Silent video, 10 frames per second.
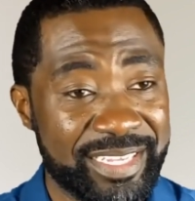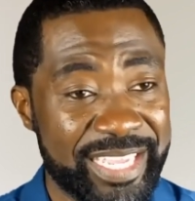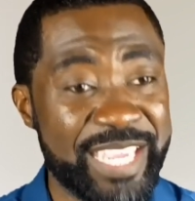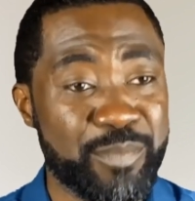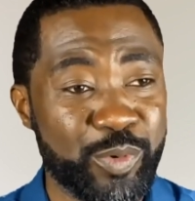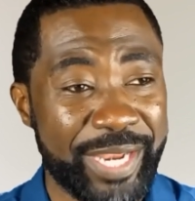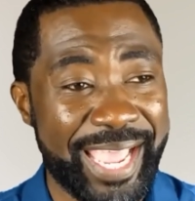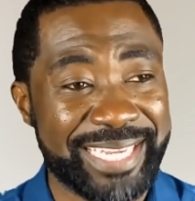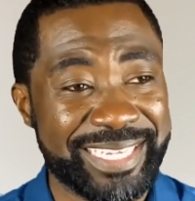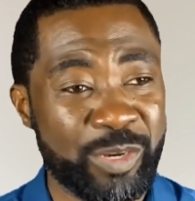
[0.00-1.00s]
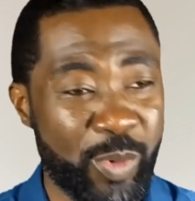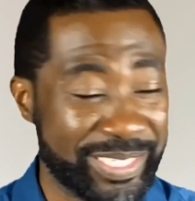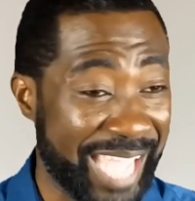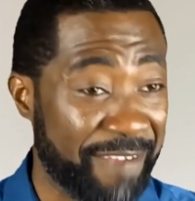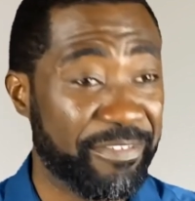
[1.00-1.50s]
Hebrew land in
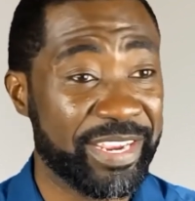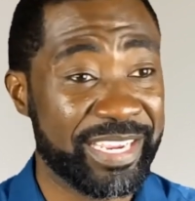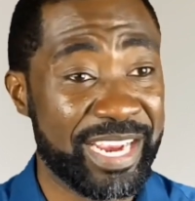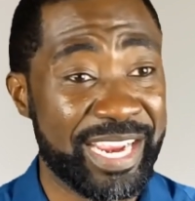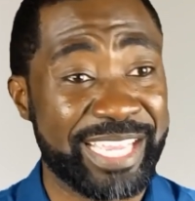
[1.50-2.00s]
West Africa,